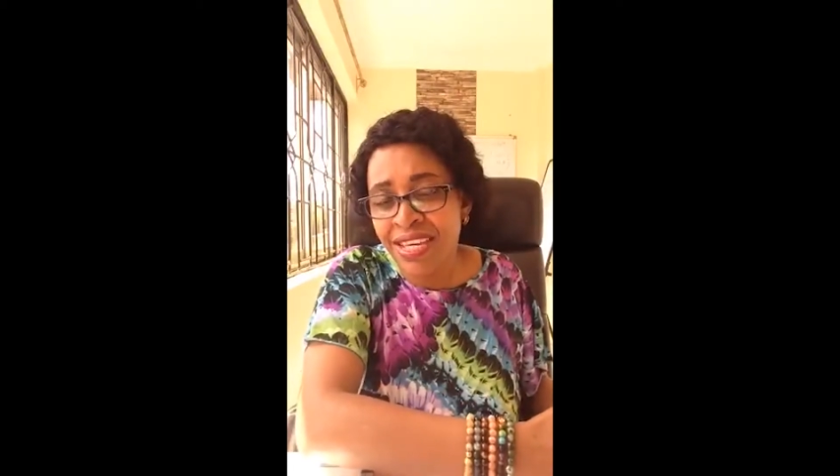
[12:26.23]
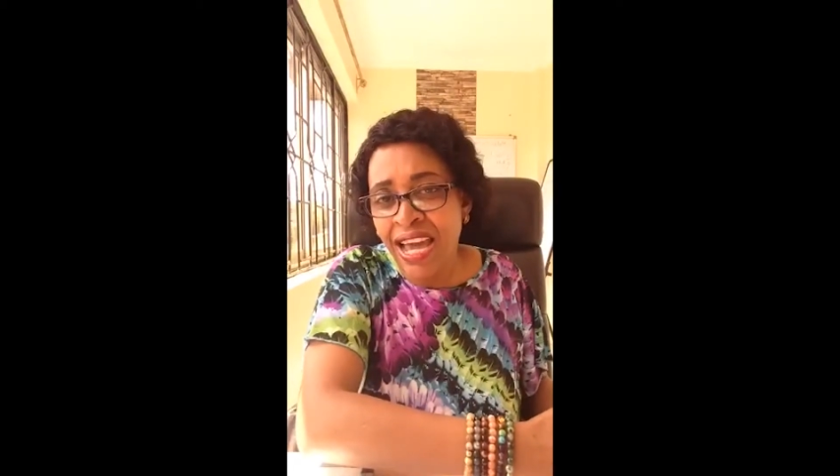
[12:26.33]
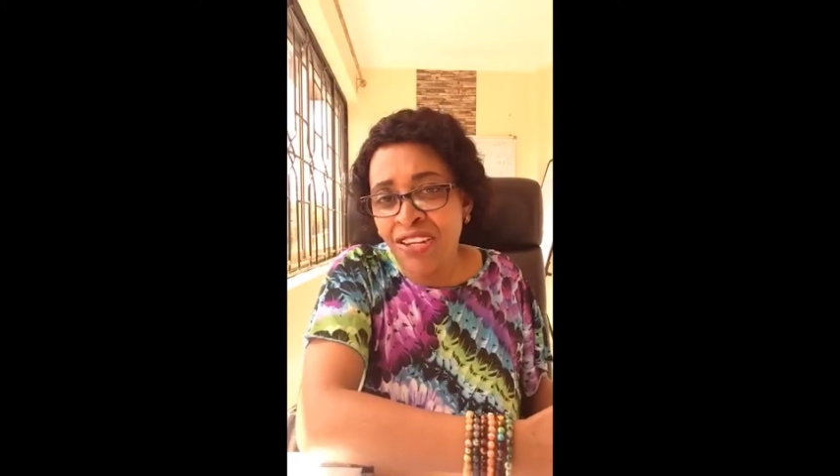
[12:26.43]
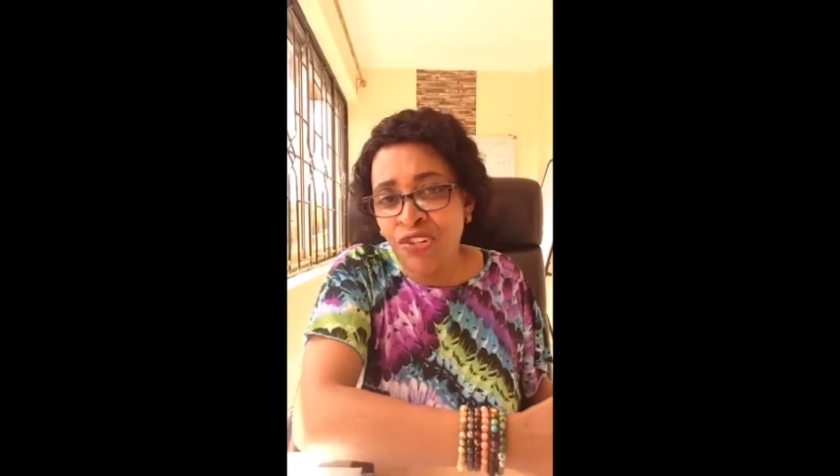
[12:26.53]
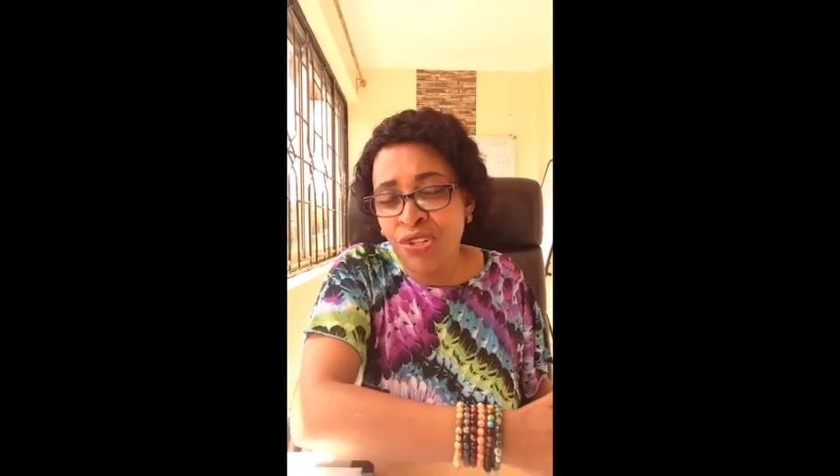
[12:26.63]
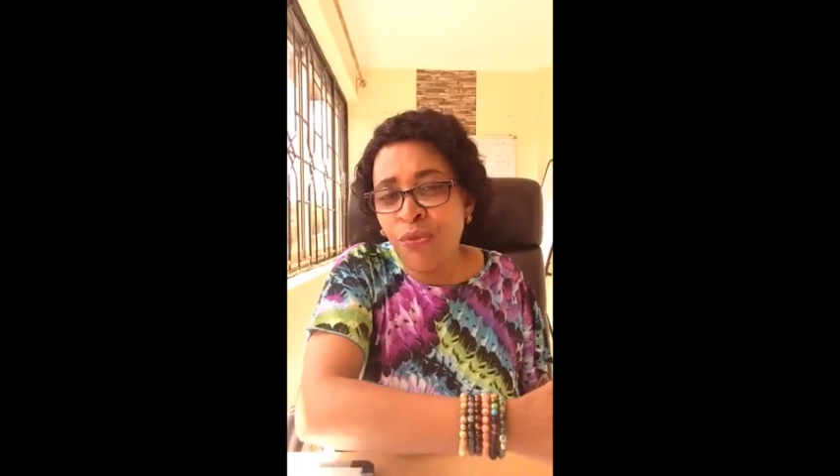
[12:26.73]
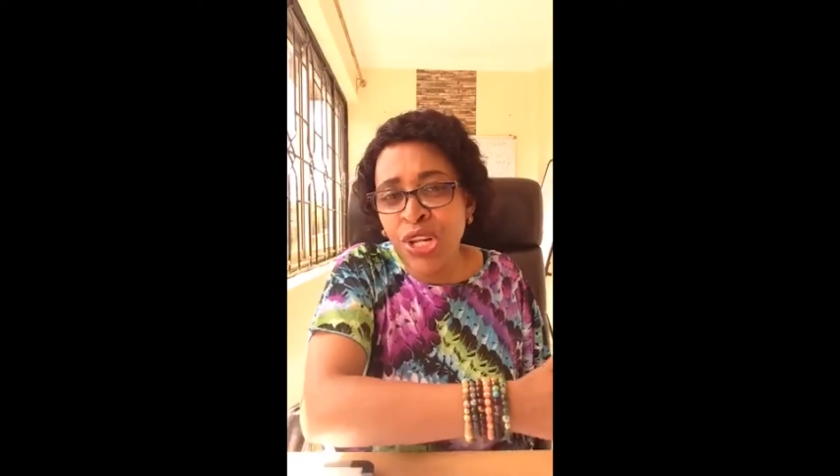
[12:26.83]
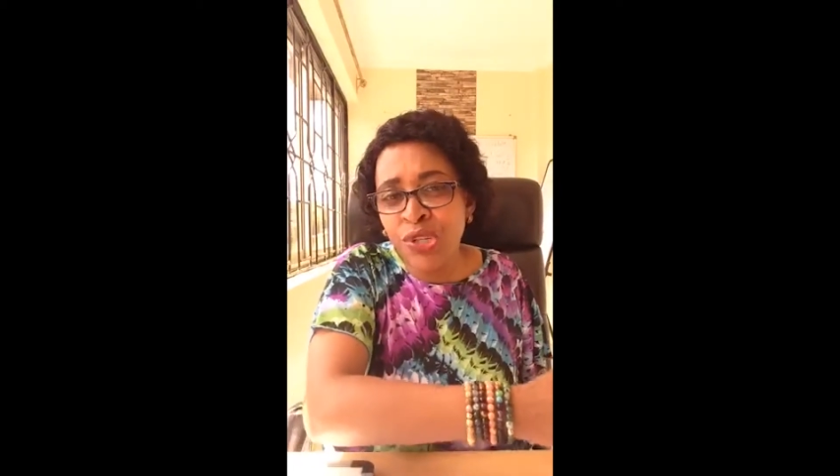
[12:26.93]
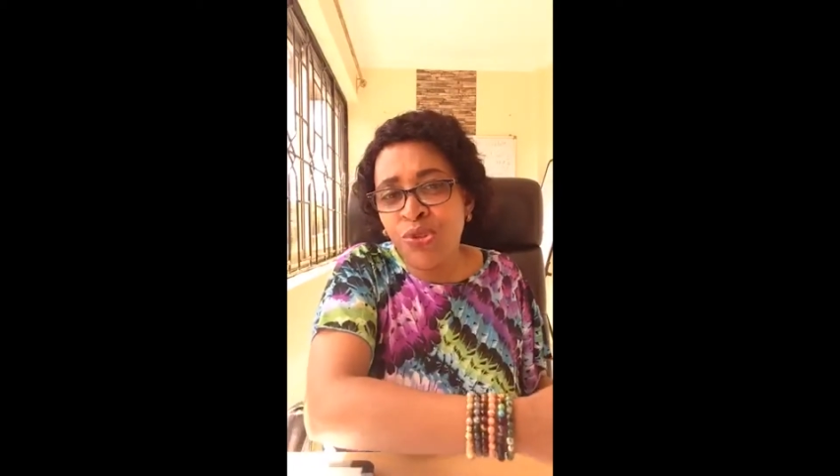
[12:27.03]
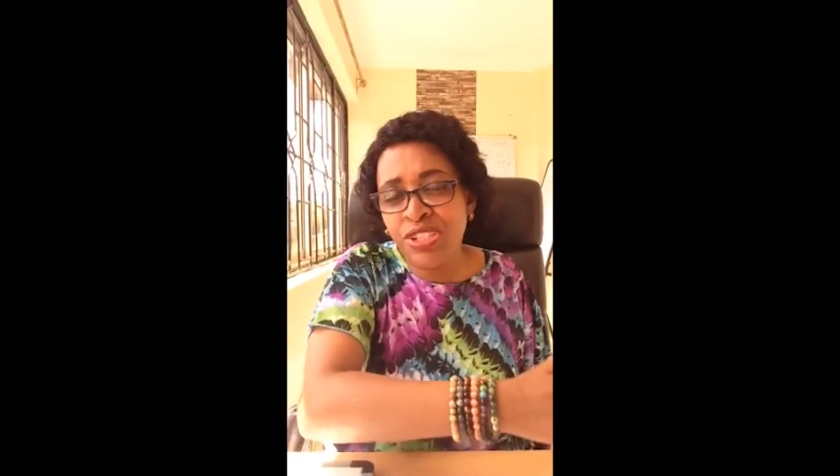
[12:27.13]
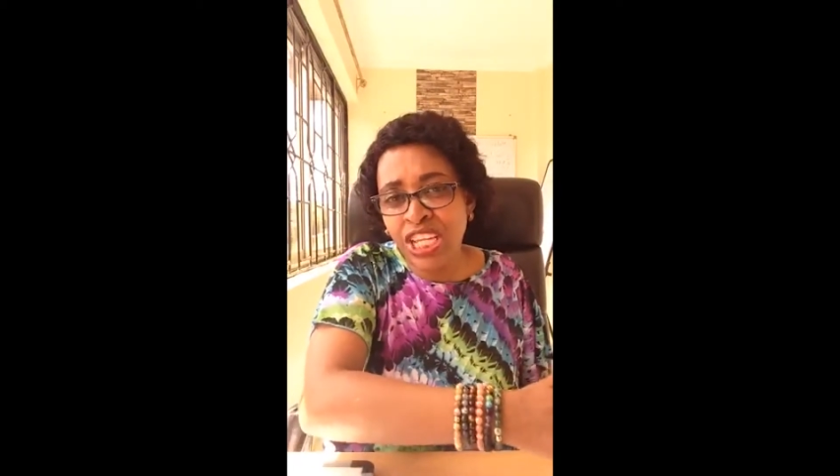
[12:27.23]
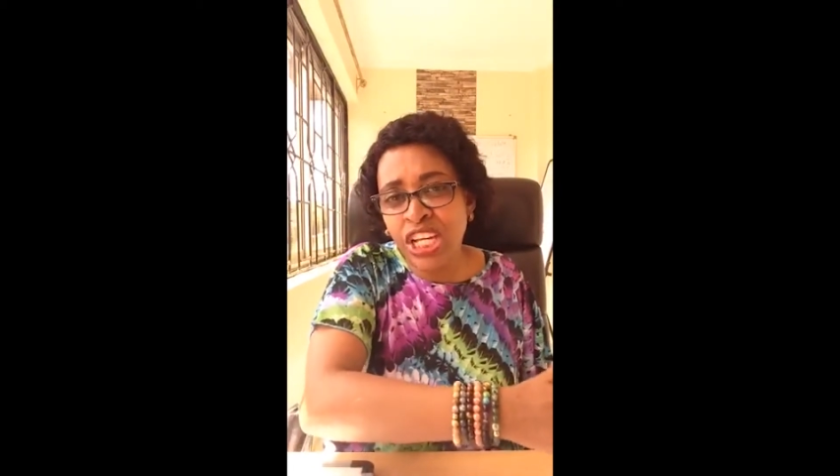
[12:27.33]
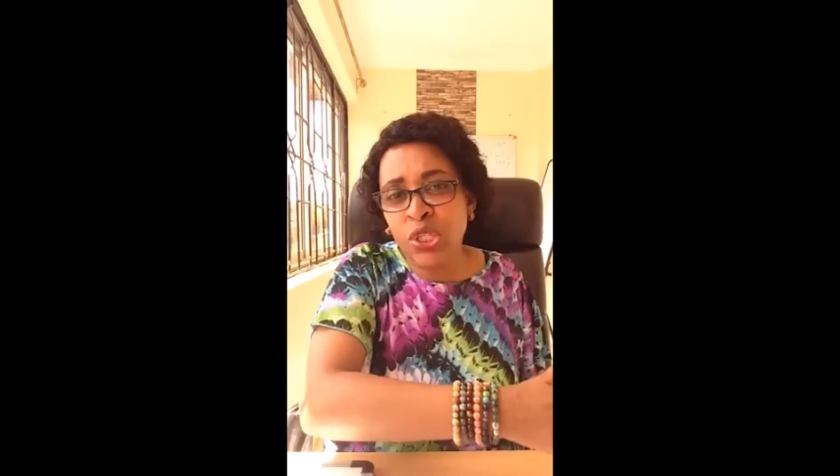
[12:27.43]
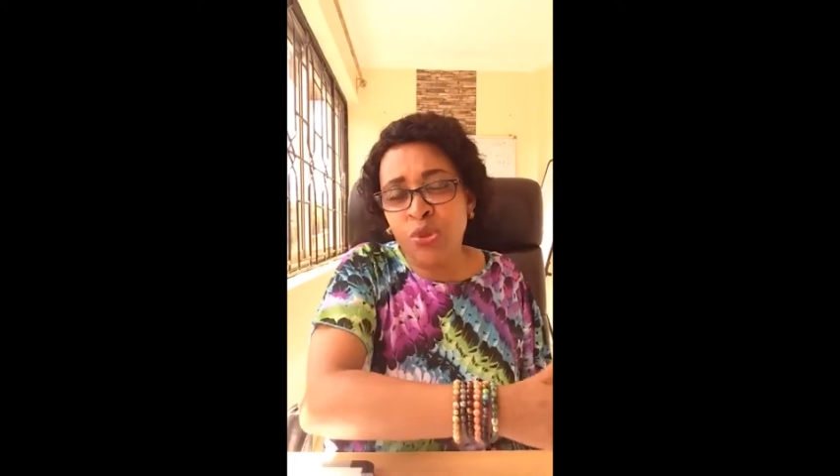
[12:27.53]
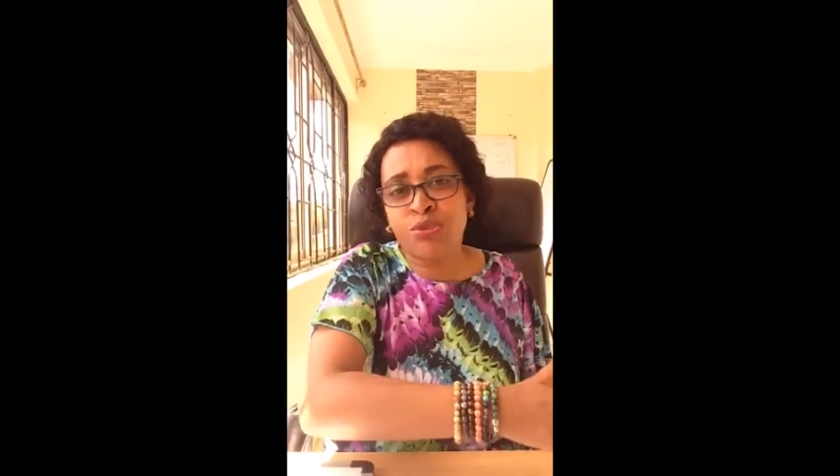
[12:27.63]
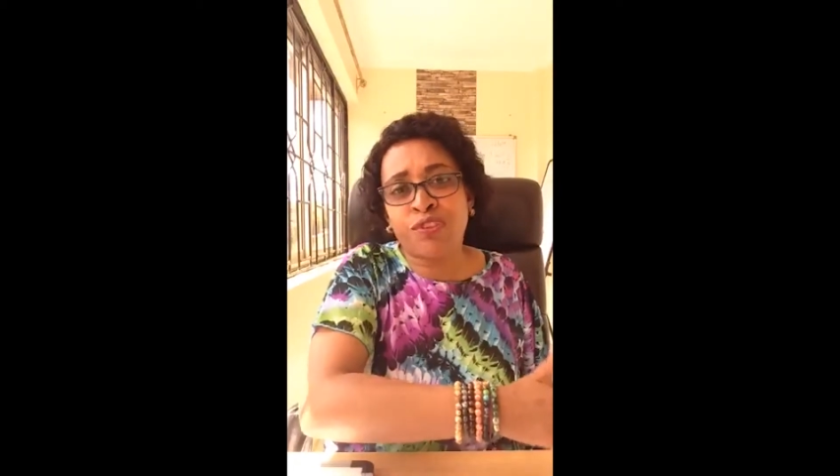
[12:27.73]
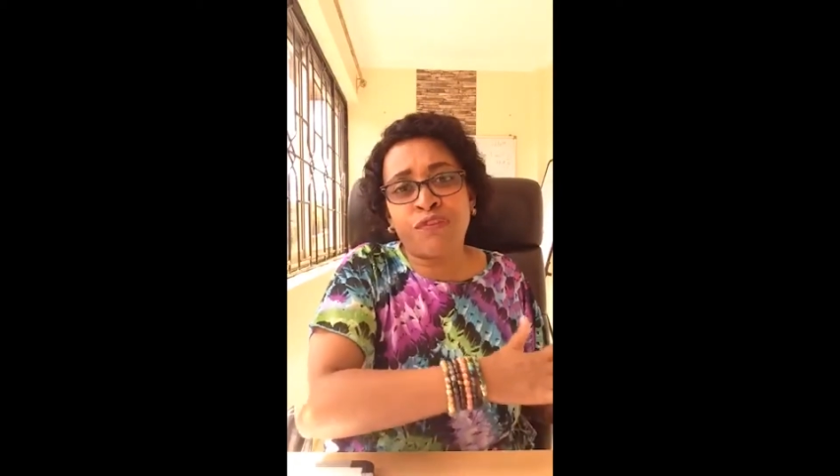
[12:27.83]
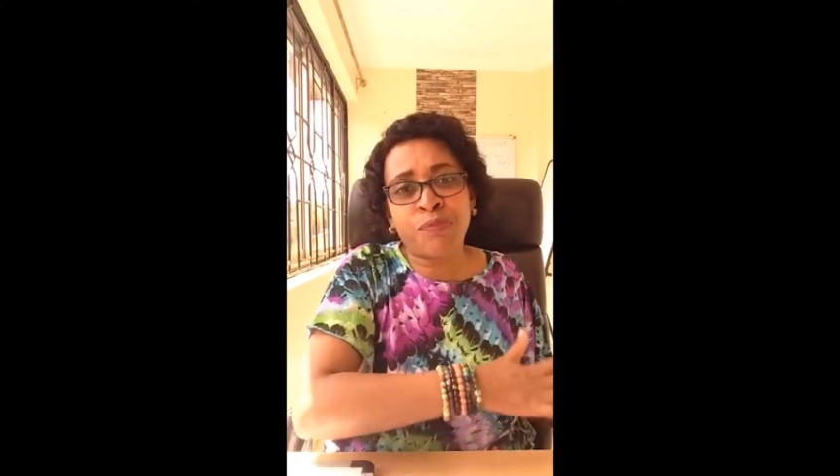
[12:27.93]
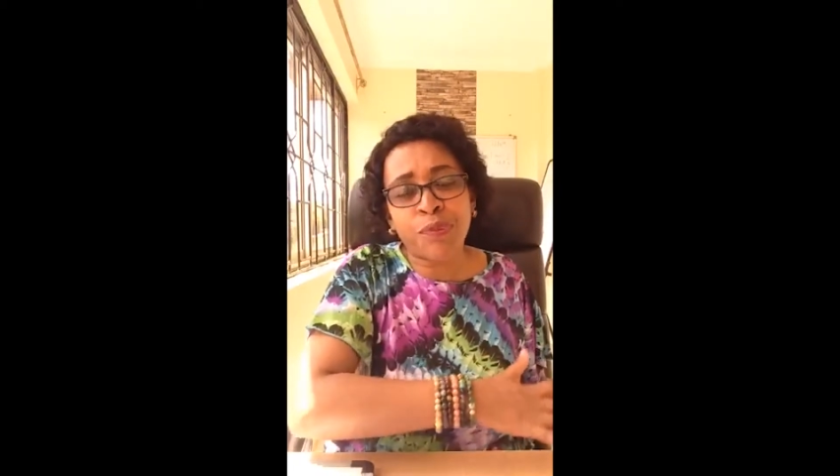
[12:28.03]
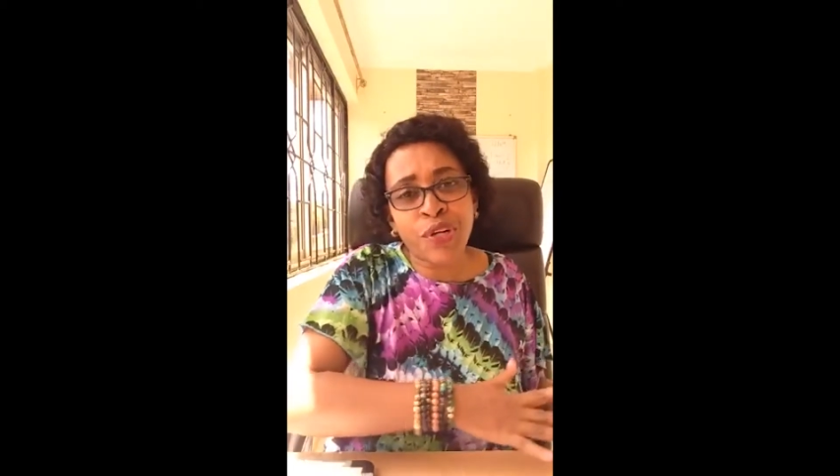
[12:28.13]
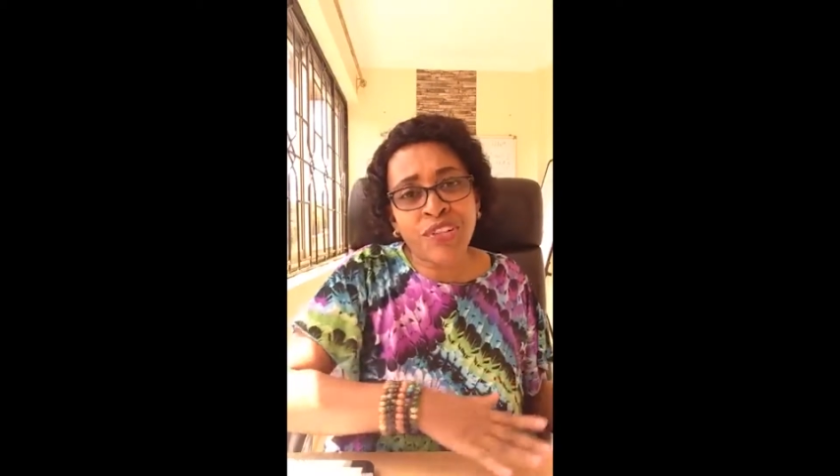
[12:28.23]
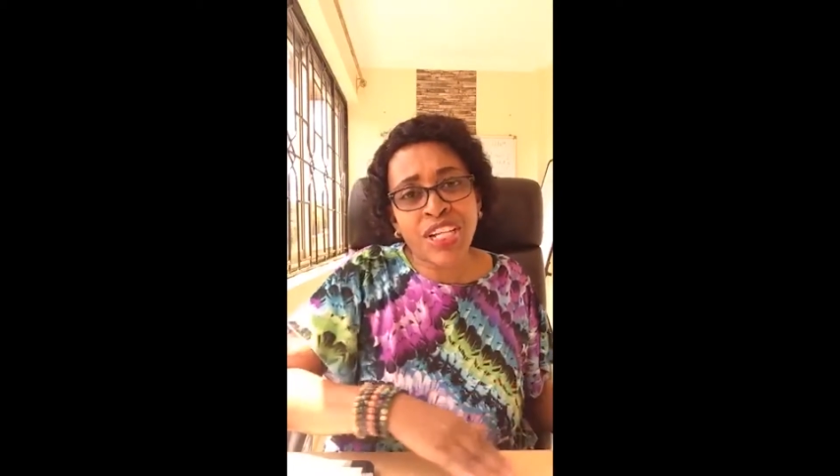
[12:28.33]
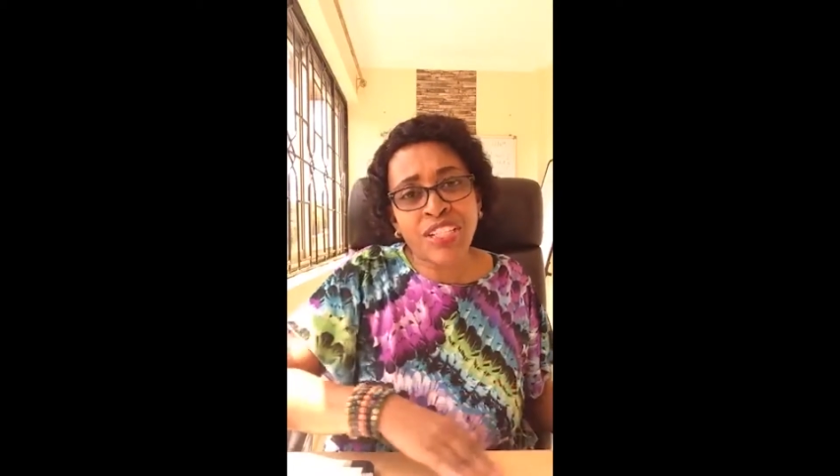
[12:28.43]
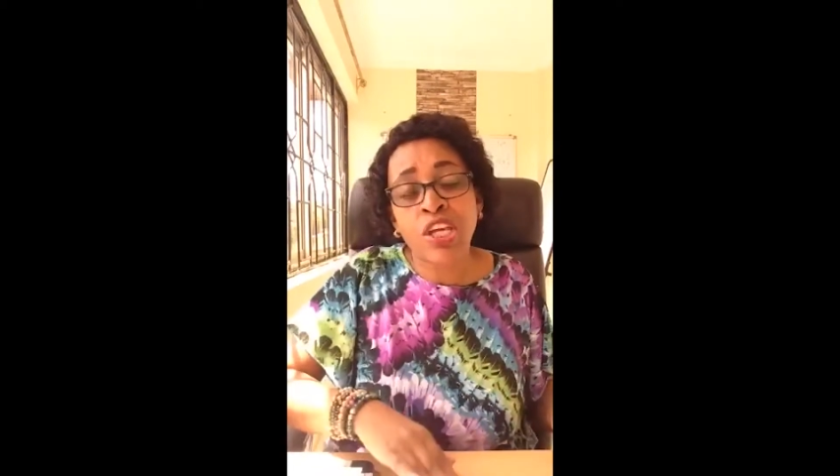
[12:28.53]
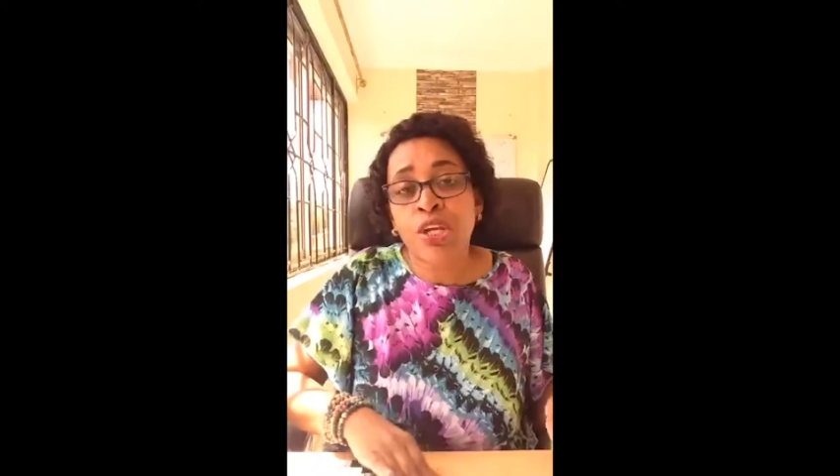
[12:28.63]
And when you take note of progress,